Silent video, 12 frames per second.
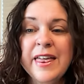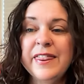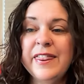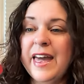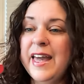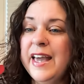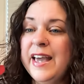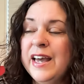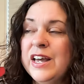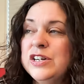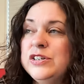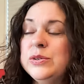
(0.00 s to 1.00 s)
They
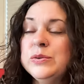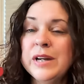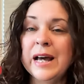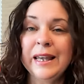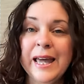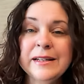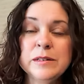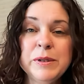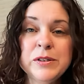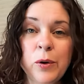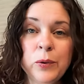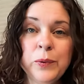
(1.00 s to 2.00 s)
do not like to be
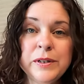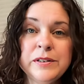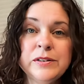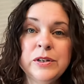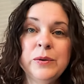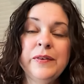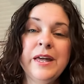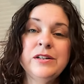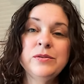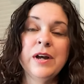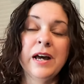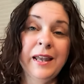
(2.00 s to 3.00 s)
told what to do and they
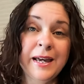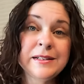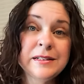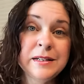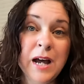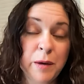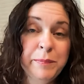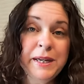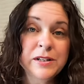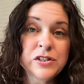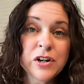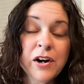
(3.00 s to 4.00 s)
do not like to not be
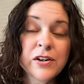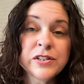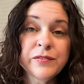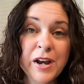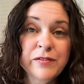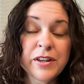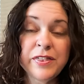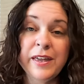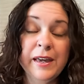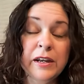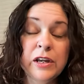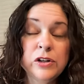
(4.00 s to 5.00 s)
in charge of
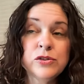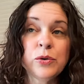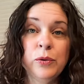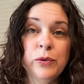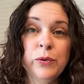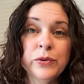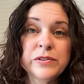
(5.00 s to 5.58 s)
everything and control the whole